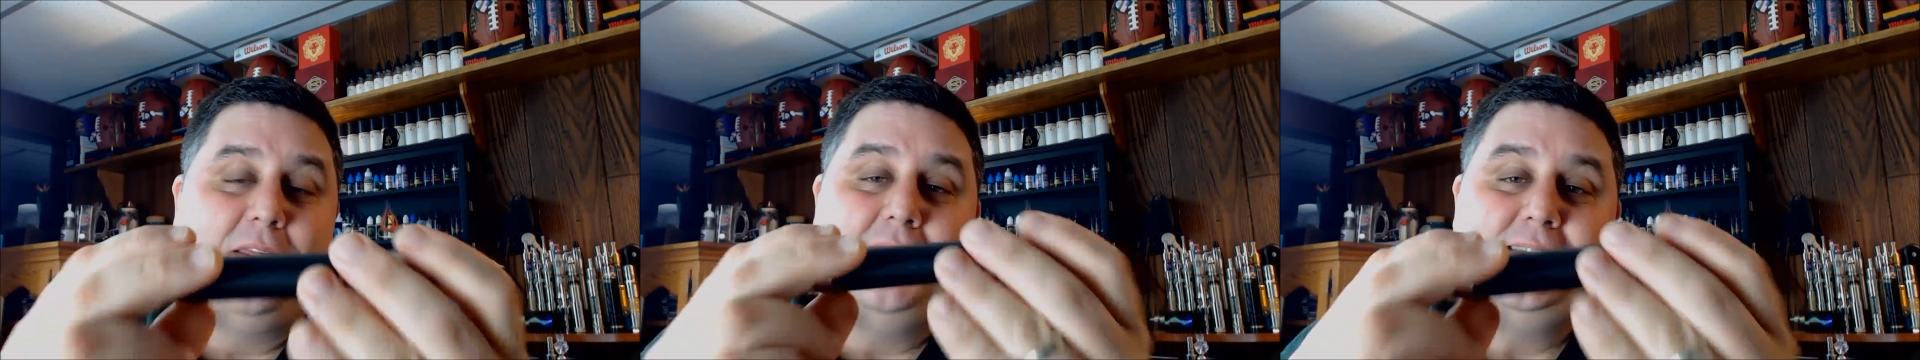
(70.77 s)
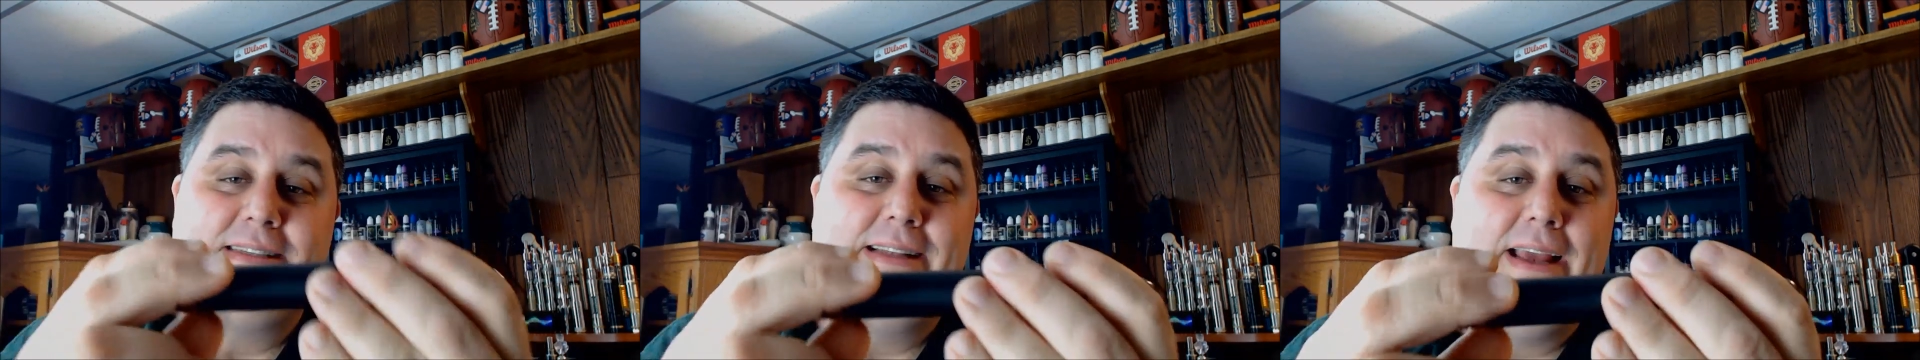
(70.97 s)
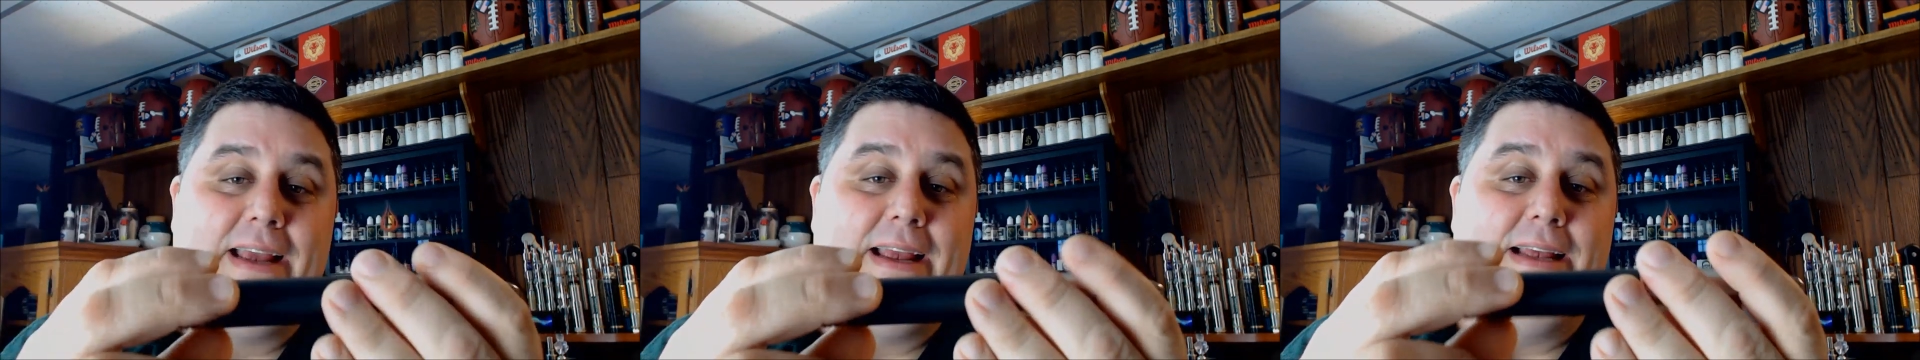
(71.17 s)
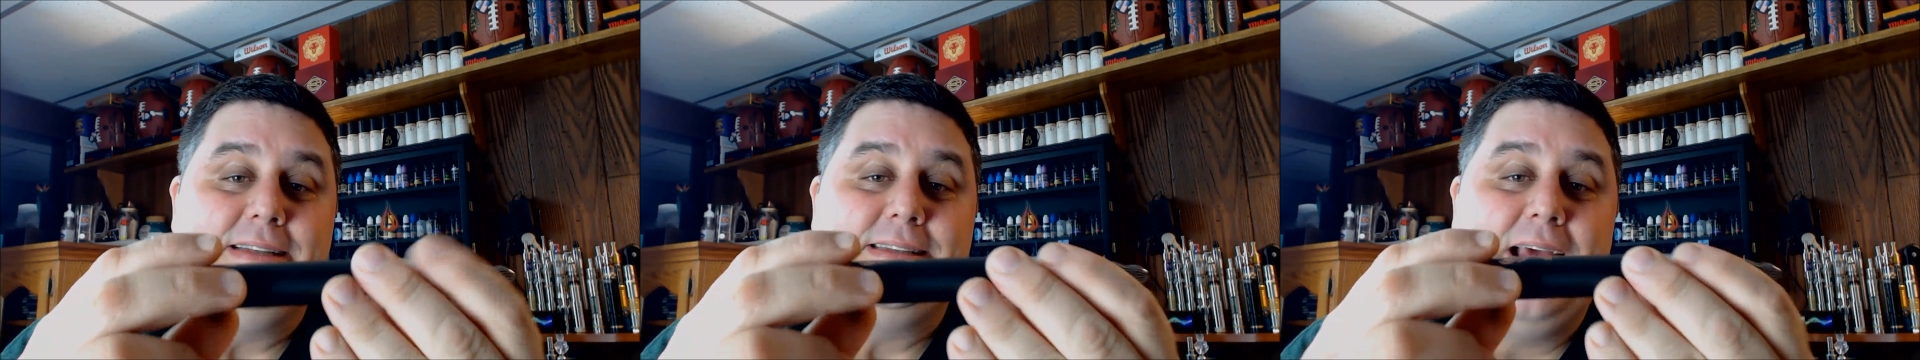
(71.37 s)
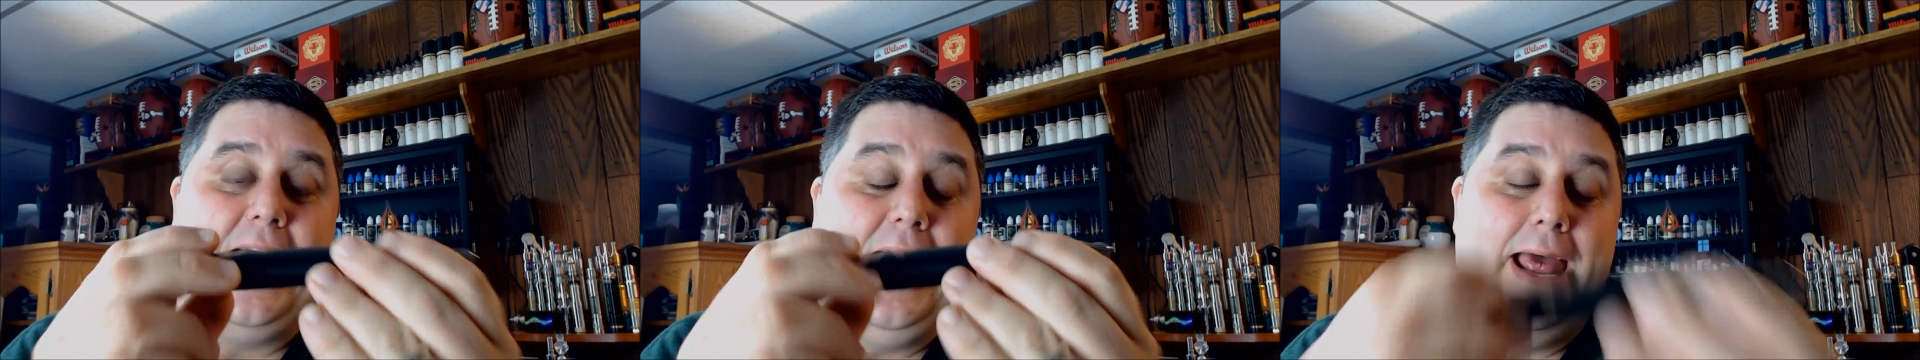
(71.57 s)
Now this
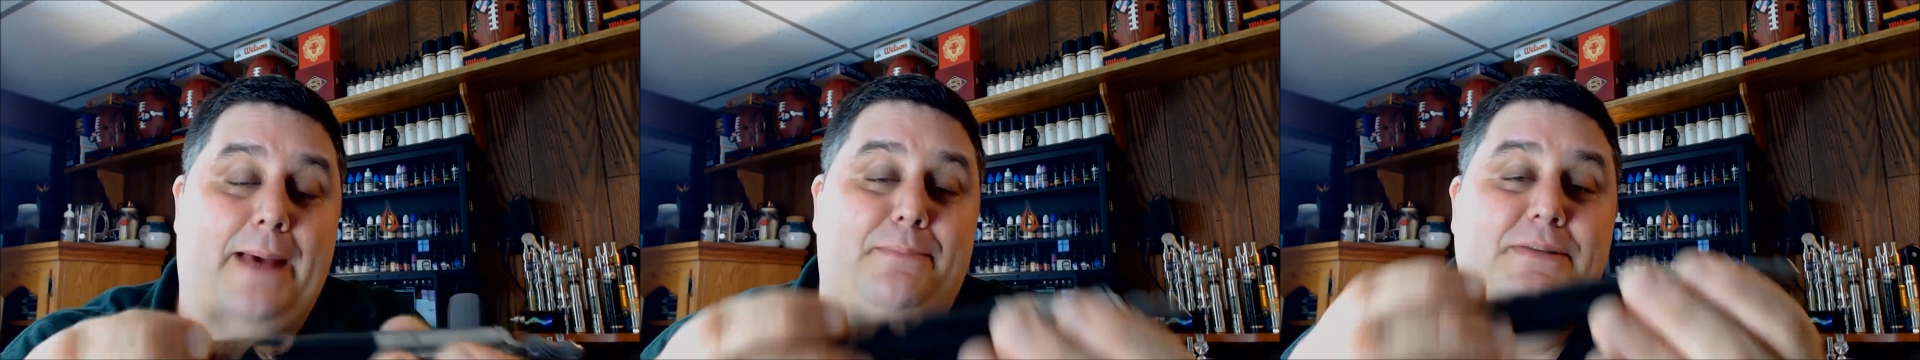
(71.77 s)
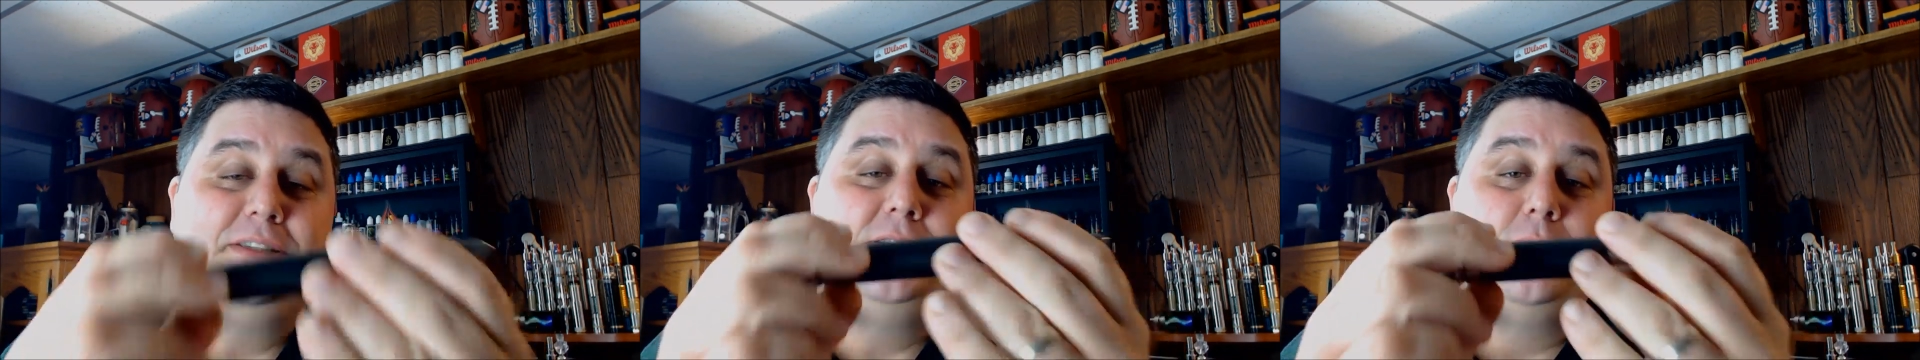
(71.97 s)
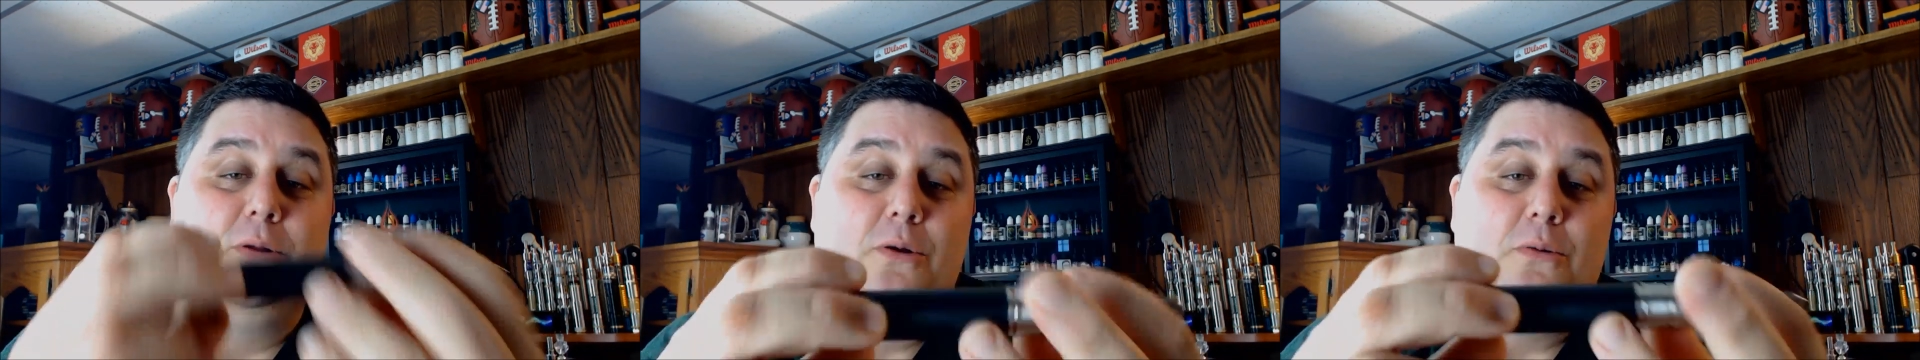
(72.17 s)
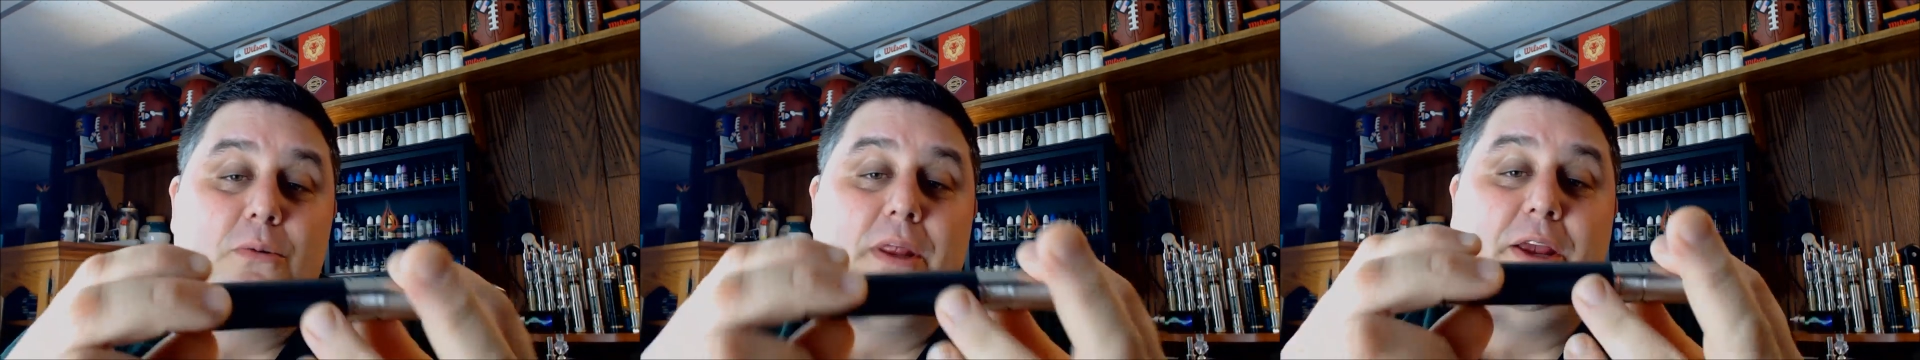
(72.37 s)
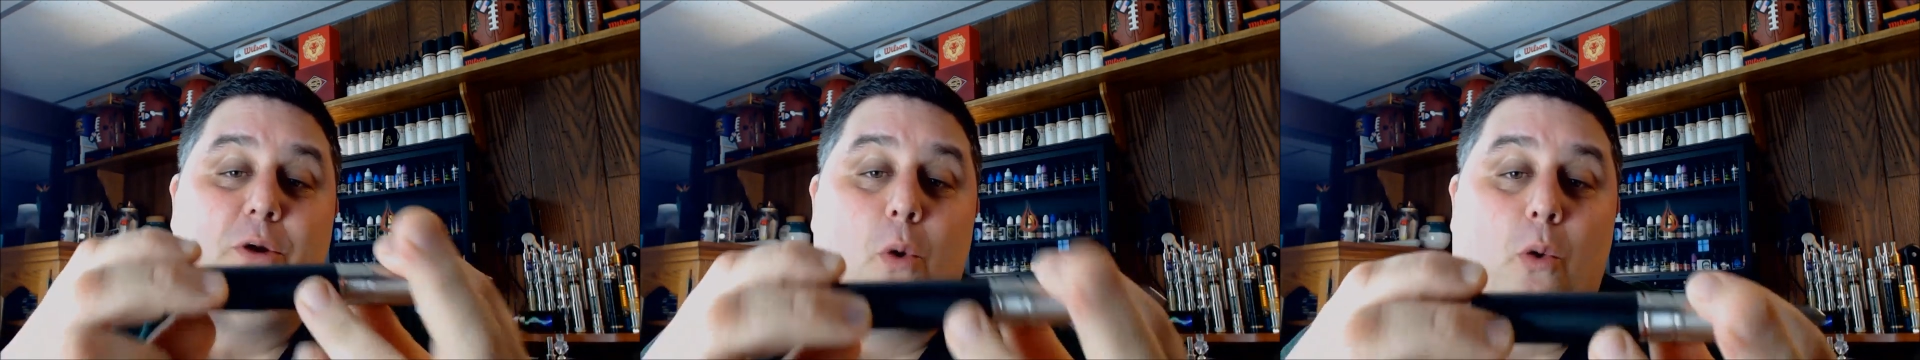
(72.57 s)
thing is
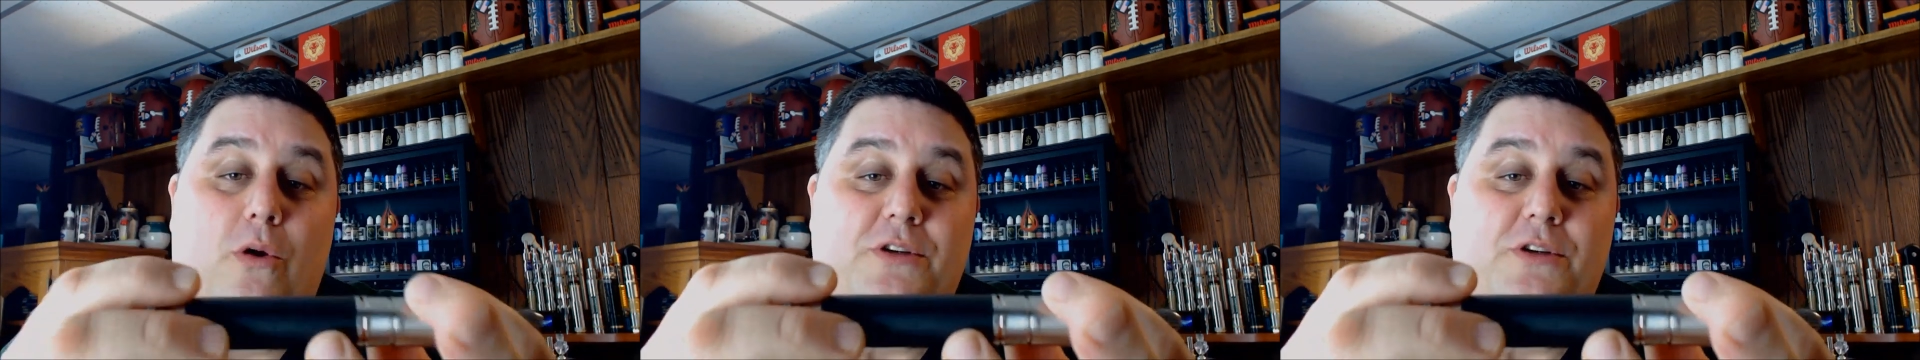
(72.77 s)
absolutely